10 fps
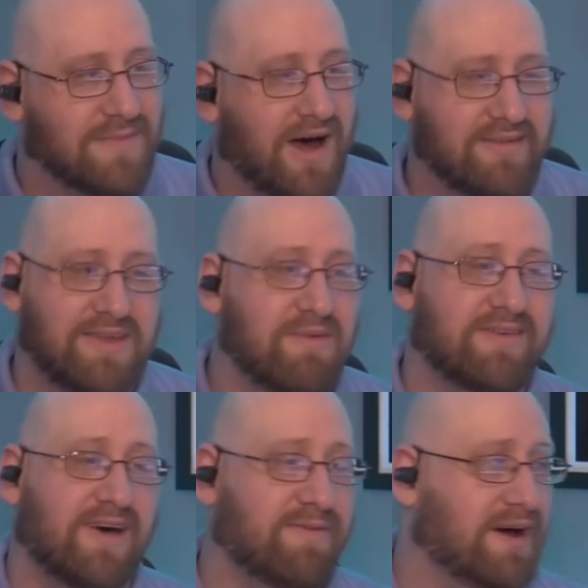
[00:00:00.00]
I'll see
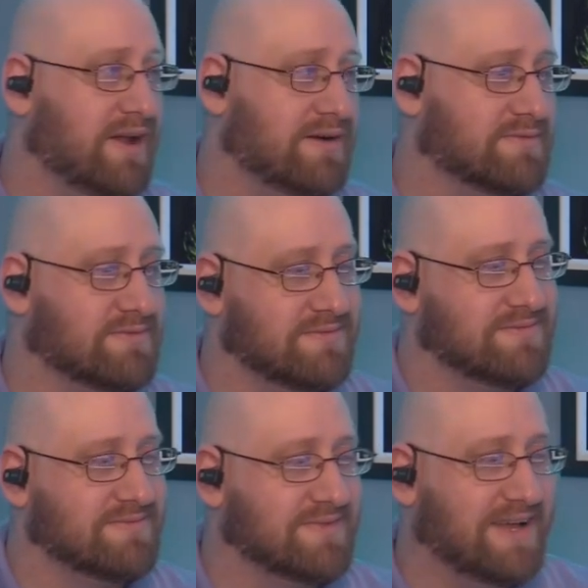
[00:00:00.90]
myself out now.
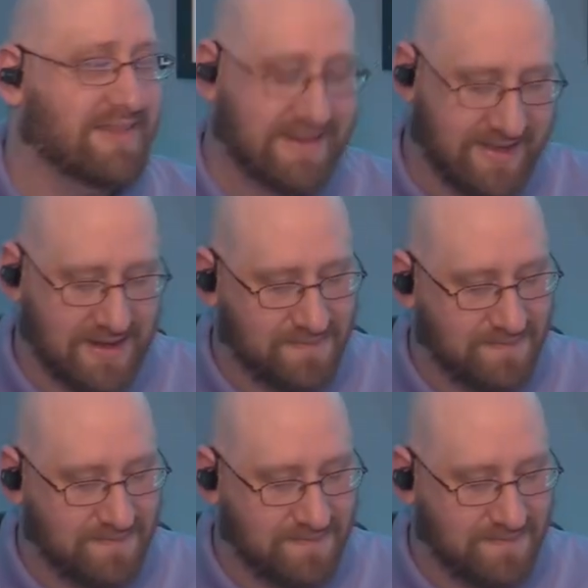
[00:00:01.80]
That, that's it.